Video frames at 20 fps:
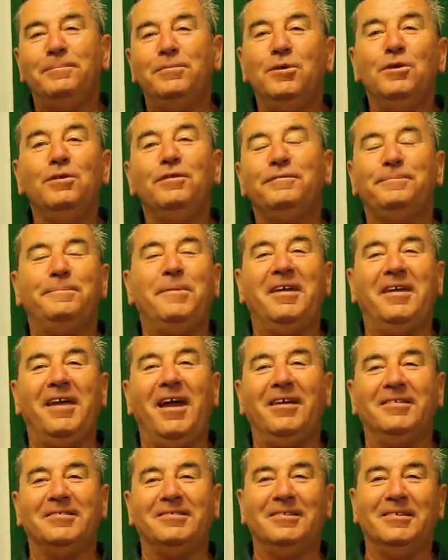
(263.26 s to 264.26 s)
used
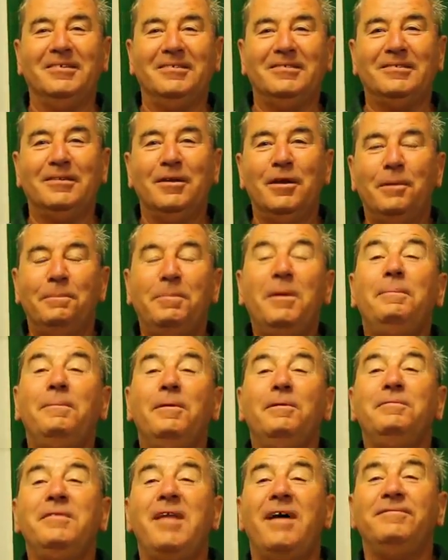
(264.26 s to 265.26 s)
pickaxes, people
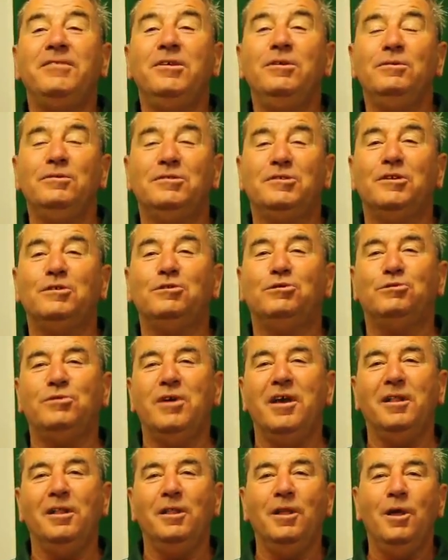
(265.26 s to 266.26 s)
who've never used a
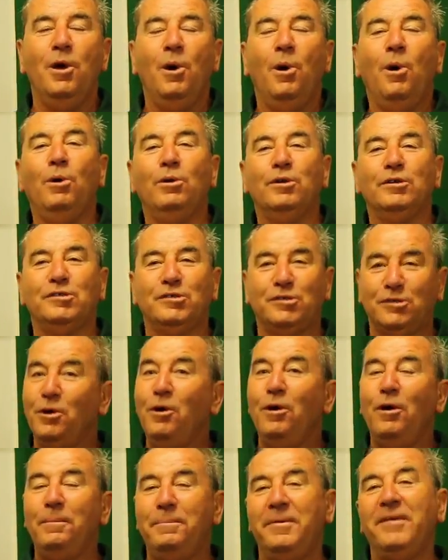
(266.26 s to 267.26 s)
drill or a
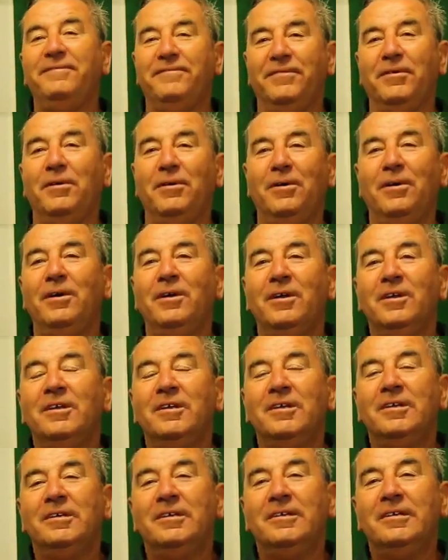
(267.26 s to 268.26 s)
saw before.
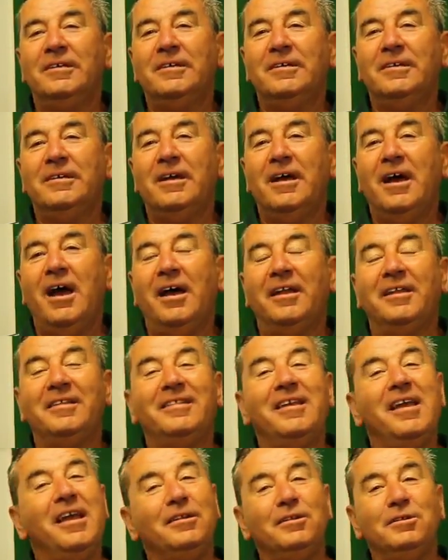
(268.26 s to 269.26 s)
And at
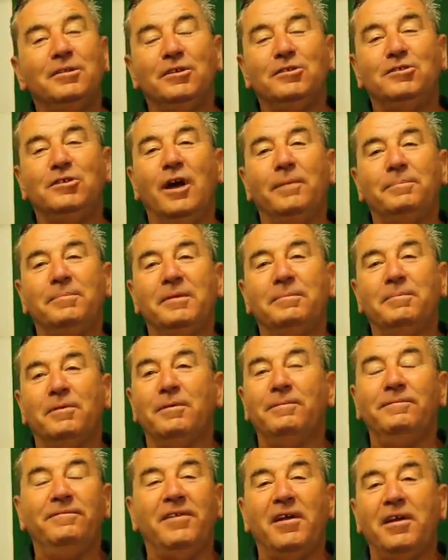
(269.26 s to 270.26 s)
the end of the job, they
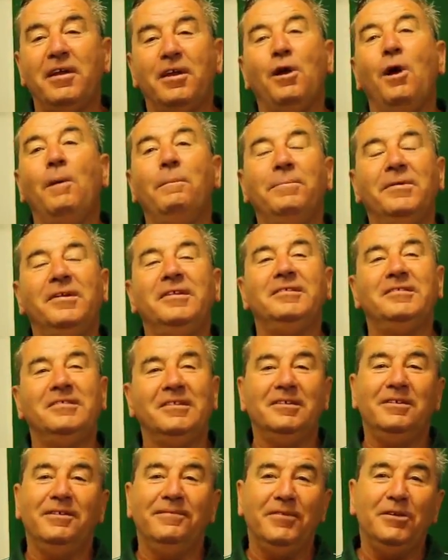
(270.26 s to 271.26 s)
become very competent
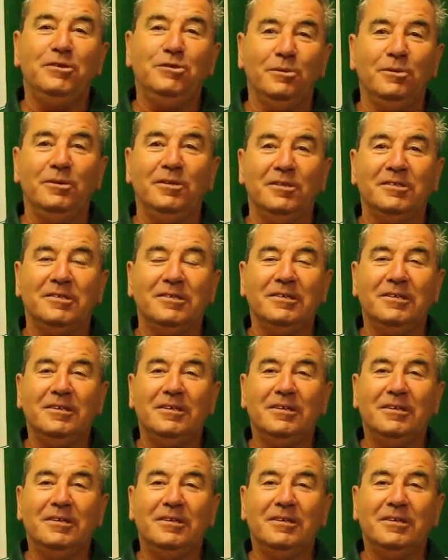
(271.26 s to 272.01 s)
individuals.